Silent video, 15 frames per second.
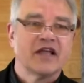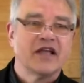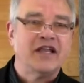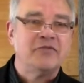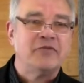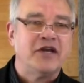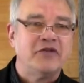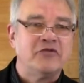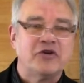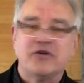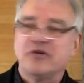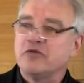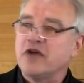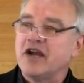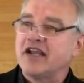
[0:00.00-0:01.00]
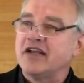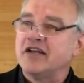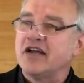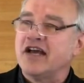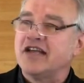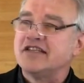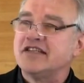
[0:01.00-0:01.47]
Anybody re-
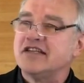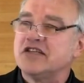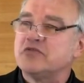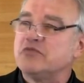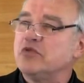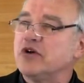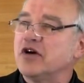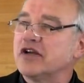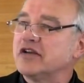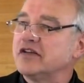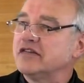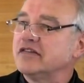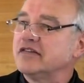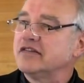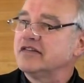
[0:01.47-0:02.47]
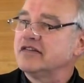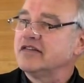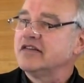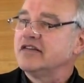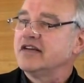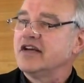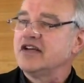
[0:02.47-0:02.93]
recognize this book?
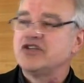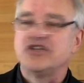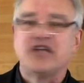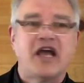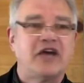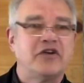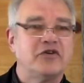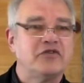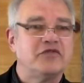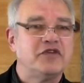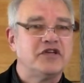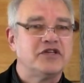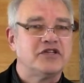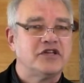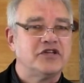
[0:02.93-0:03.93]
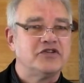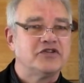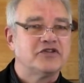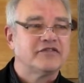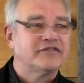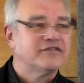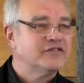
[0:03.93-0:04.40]
A Shattered
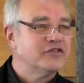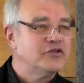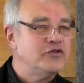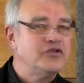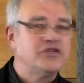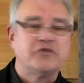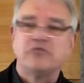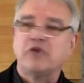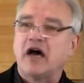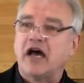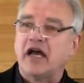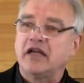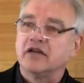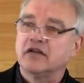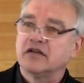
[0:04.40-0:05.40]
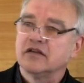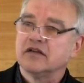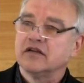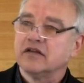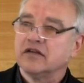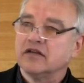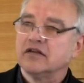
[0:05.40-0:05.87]
Visage. Who's it by?
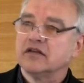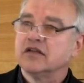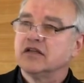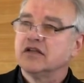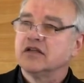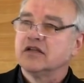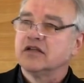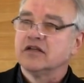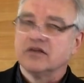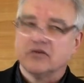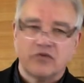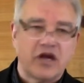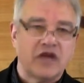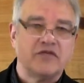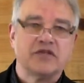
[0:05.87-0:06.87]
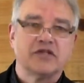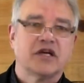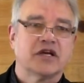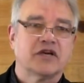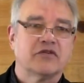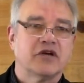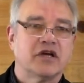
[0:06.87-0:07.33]
Ravi
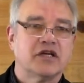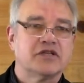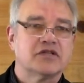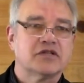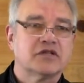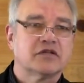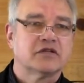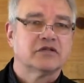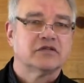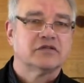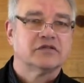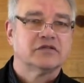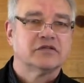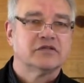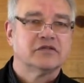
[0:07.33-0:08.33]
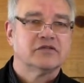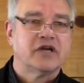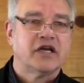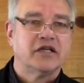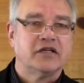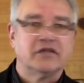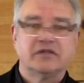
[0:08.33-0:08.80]
Zacharias.
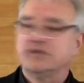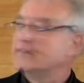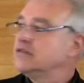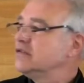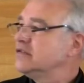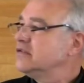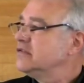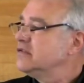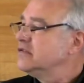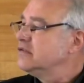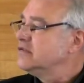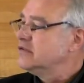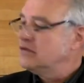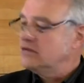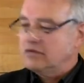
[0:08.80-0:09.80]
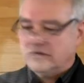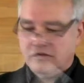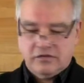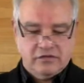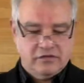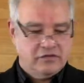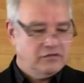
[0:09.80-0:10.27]
Right.
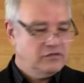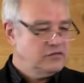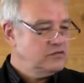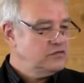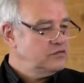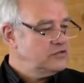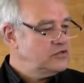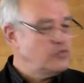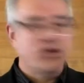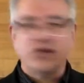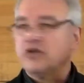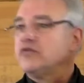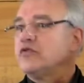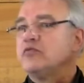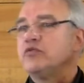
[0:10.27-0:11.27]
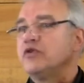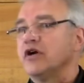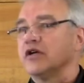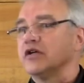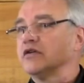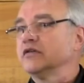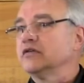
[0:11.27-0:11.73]
It's a wonderful book.